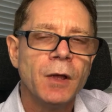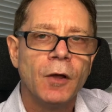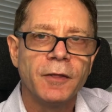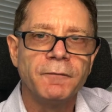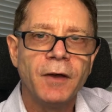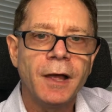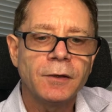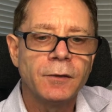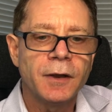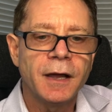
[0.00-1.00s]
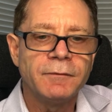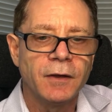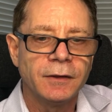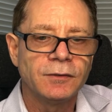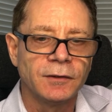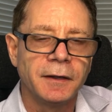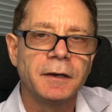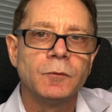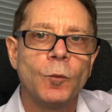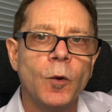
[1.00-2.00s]
the value that I've
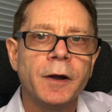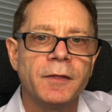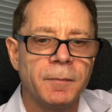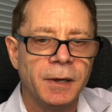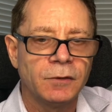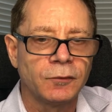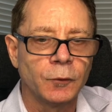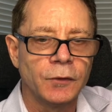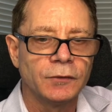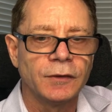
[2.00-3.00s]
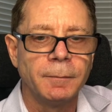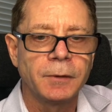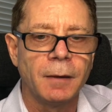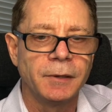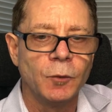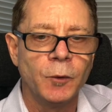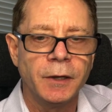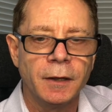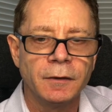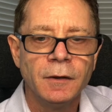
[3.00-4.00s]
isolated, one of the bets for this upcoming
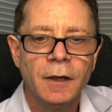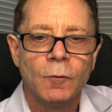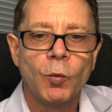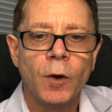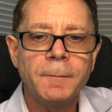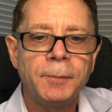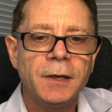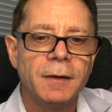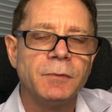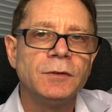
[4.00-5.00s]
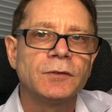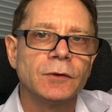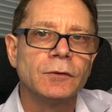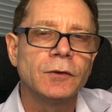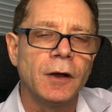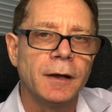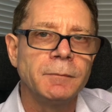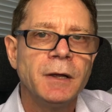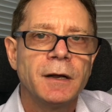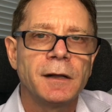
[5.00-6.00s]
weekend, 1 p.m. Eastern
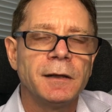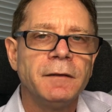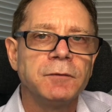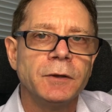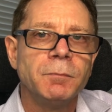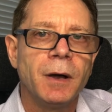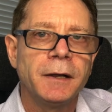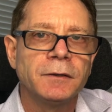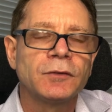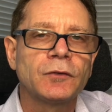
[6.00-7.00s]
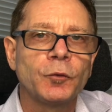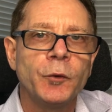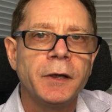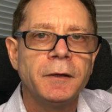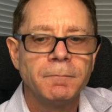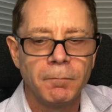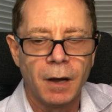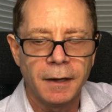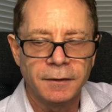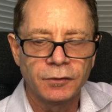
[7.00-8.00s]
Time, Cleveland -3,
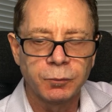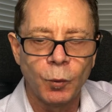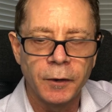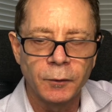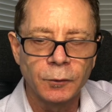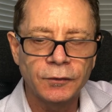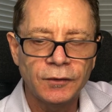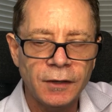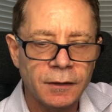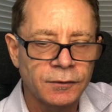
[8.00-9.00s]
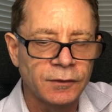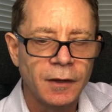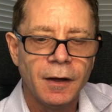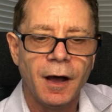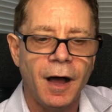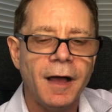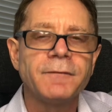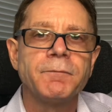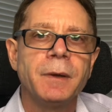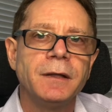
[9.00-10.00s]
-106.
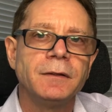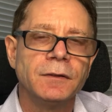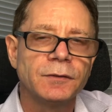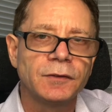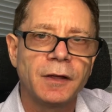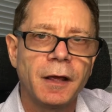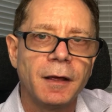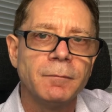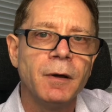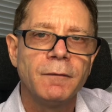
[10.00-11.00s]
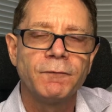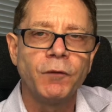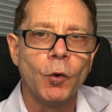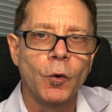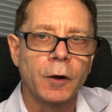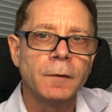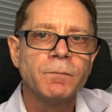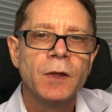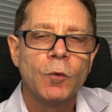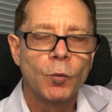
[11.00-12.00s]
I've made this game 4.
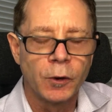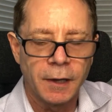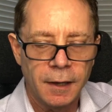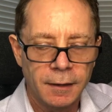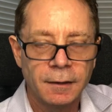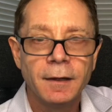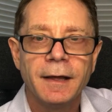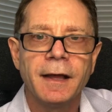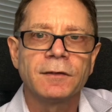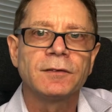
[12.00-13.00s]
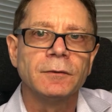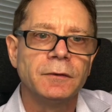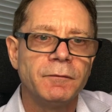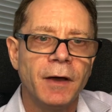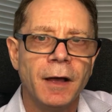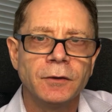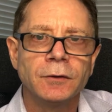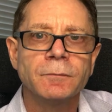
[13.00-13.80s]
We're getting excellent value.